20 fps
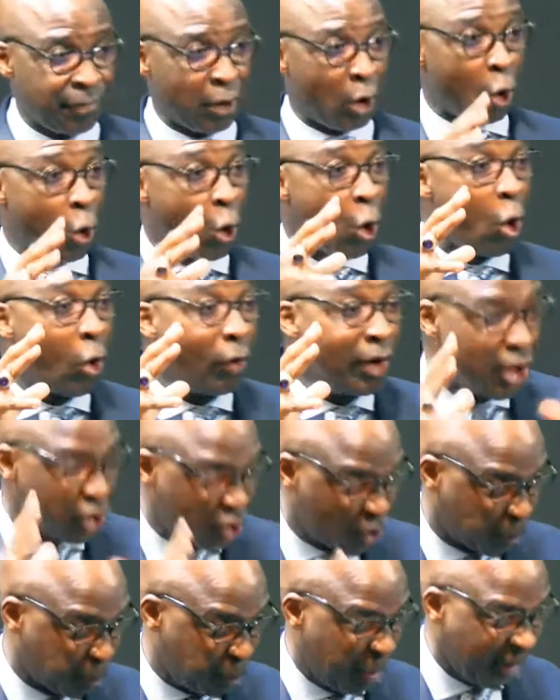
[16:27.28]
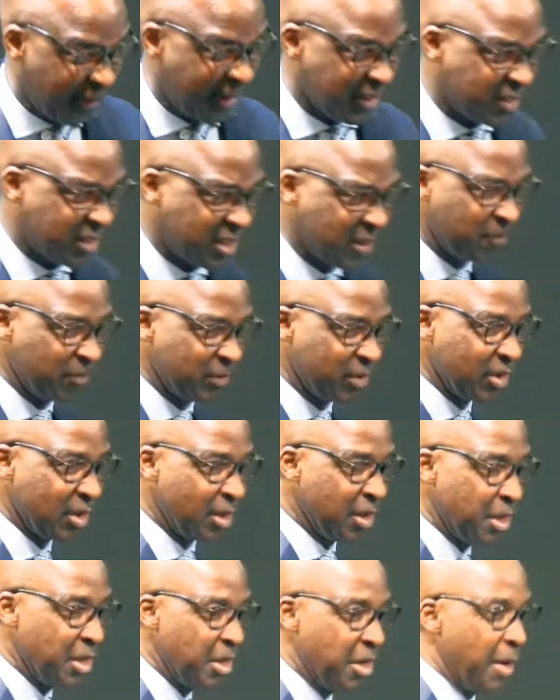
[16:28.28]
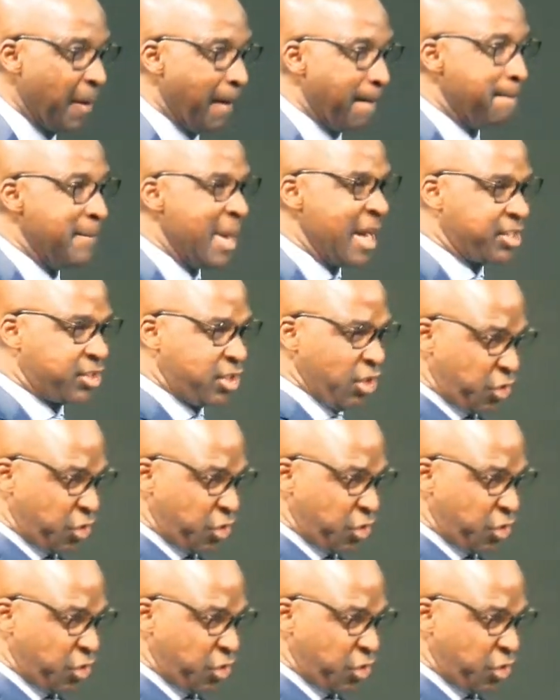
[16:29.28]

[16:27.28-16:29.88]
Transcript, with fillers: the Holy Spirit, makes it